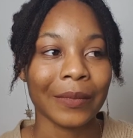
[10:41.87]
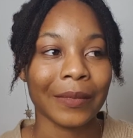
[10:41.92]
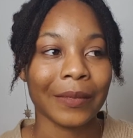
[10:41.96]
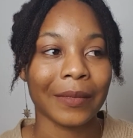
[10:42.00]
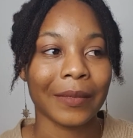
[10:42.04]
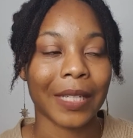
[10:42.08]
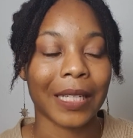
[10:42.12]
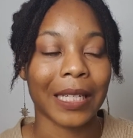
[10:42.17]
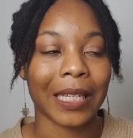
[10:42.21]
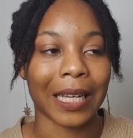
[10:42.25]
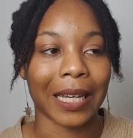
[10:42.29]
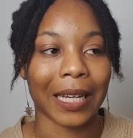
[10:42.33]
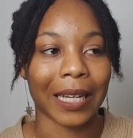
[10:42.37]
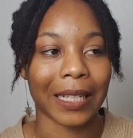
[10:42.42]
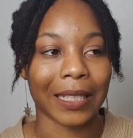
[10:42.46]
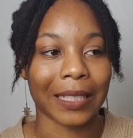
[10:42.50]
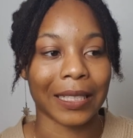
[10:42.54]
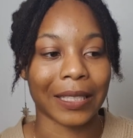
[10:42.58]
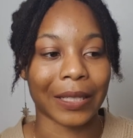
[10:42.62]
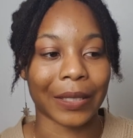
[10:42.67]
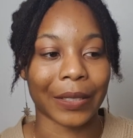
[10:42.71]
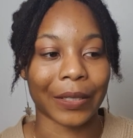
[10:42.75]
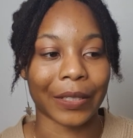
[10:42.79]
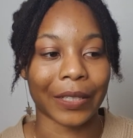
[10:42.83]
yeah,
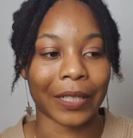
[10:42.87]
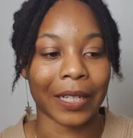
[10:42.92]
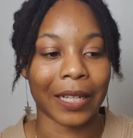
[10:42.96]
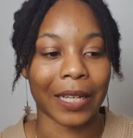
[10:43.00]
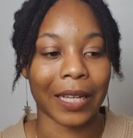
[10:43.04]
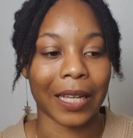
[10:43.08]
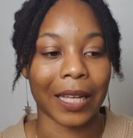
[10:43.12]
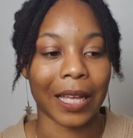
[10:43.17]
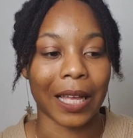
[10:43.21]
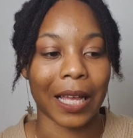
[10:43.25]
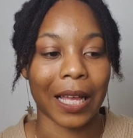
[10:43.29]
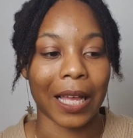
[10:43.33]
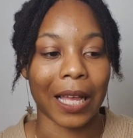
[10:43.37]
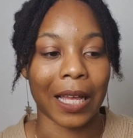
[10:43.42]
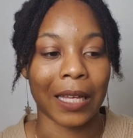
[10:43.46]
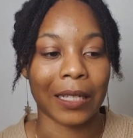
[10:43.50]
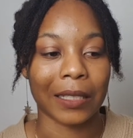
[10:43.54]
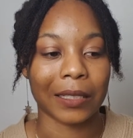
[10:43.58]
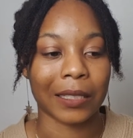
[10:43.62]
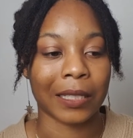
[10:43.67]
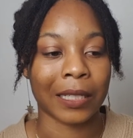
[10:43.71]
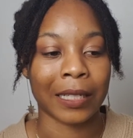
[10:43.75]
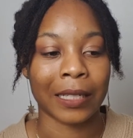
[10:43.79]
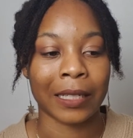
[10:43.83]
so
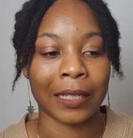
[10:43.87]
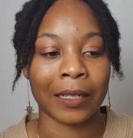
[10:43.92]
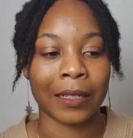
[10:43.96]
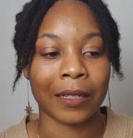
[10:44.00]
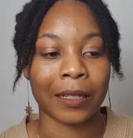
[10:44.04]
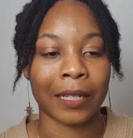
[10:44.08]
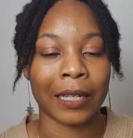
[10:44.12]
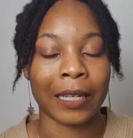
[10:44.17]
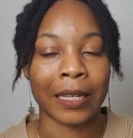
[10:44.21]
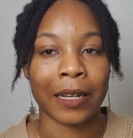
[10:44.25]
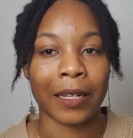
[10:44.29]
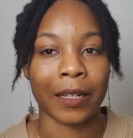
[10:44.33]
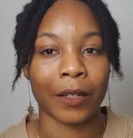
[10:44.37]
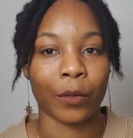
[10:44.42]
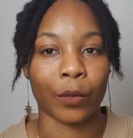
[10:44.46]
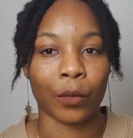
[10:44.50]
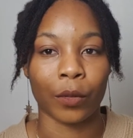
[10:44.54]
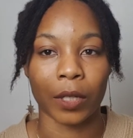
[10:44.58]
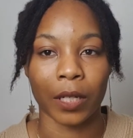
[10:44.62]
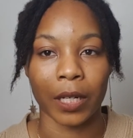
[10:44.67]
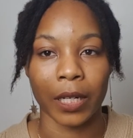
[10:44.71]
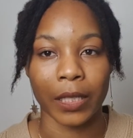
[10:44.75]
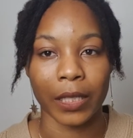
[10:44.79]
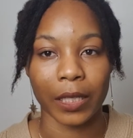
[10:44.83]
he kind of
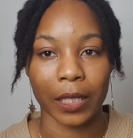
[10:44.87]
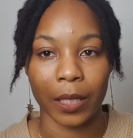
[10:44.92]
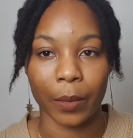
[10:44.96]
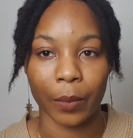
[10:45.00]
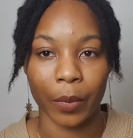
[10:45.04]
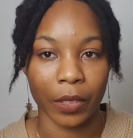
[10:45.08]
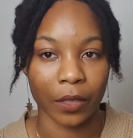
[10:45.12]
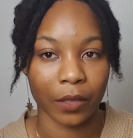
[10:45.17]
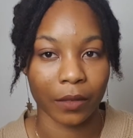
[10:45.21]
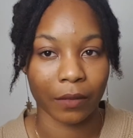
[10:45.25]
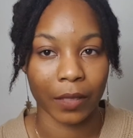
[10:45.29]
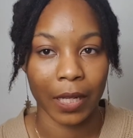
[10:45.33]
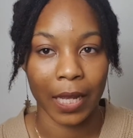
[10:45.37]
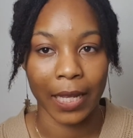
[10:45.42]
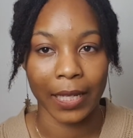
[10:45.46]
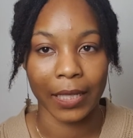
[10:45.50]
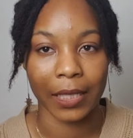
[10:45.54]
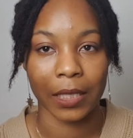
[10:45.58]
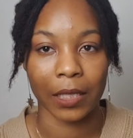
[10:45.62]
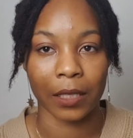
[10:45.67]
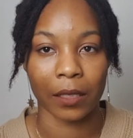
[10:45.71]
organized like a bunch of tests,